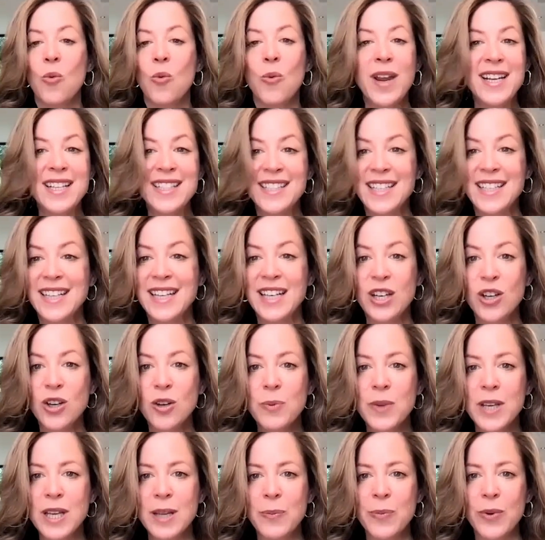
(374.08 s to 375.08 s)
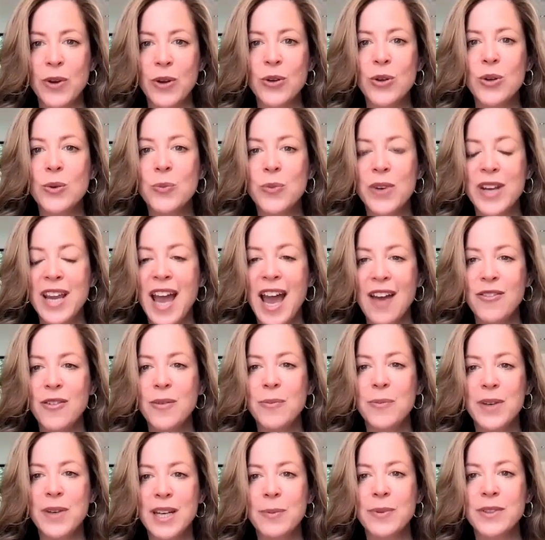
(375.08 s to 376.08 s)
ways to hear people whom we
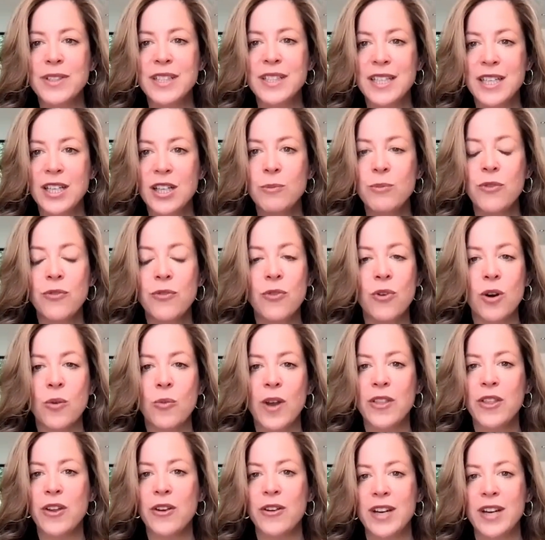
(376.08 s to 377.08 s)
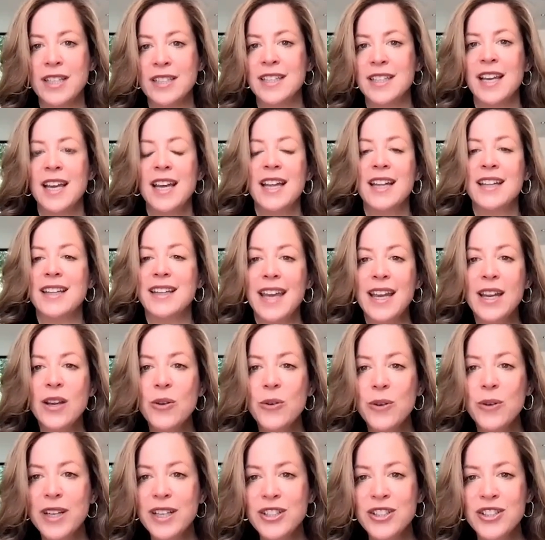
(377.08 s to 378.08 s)
haven't been able to hear before, whether it's
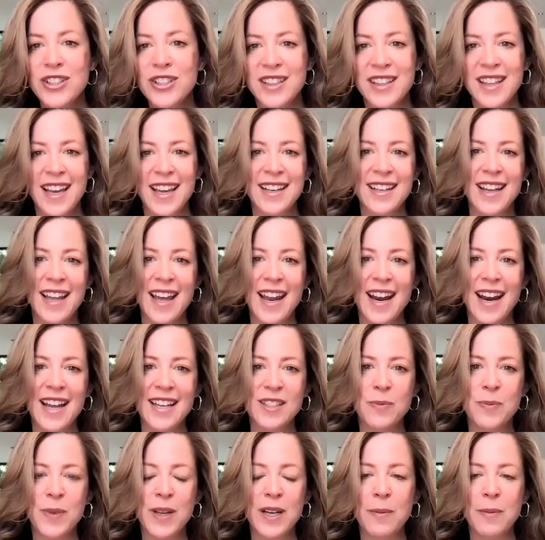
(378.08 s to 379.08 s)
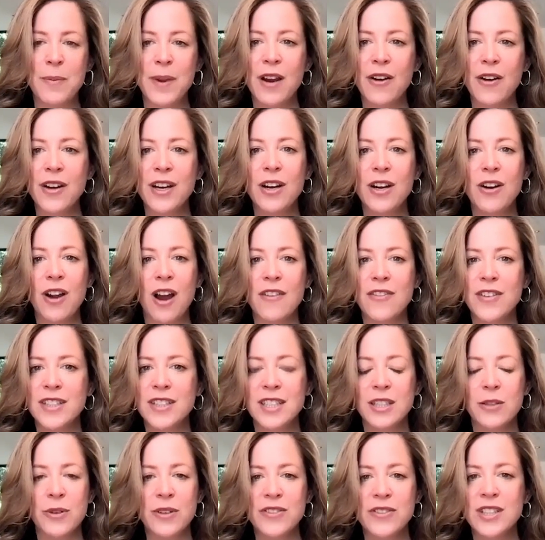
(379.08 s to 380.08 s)
language that, that has been a barrier.
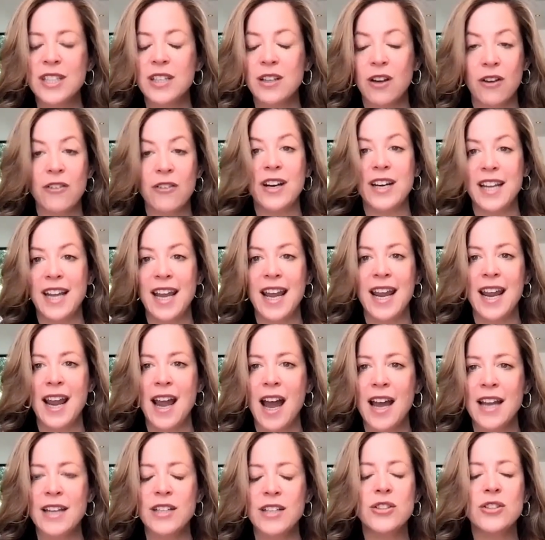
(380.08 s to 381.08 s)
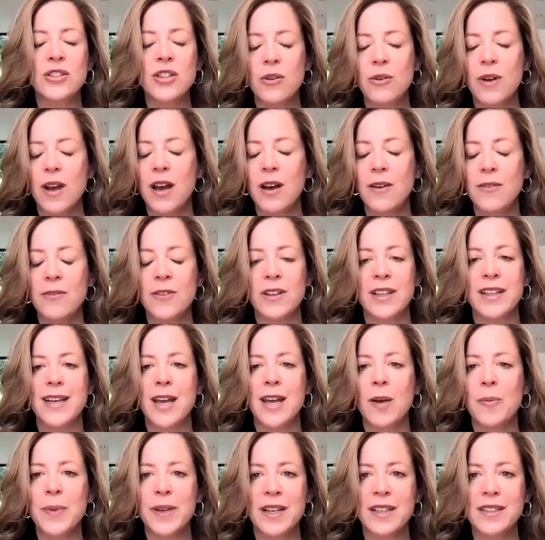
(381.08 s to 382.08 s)
Obviously, we've seen already AI so helpful in
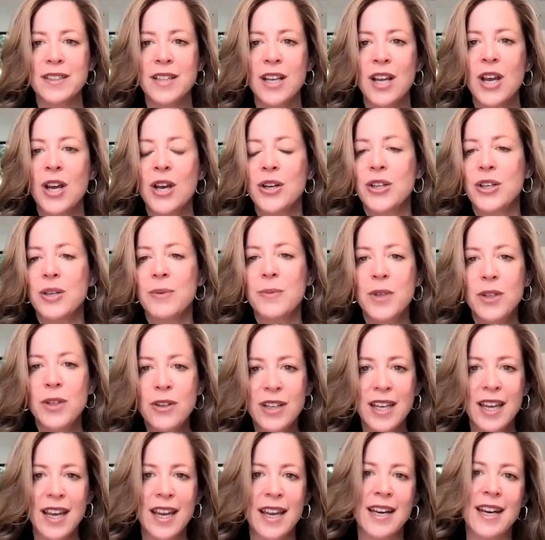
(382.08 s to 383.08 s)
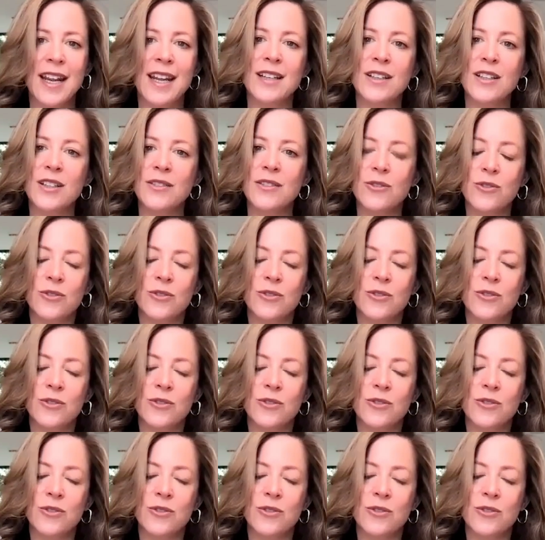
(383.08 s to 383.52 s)
helping us communicate and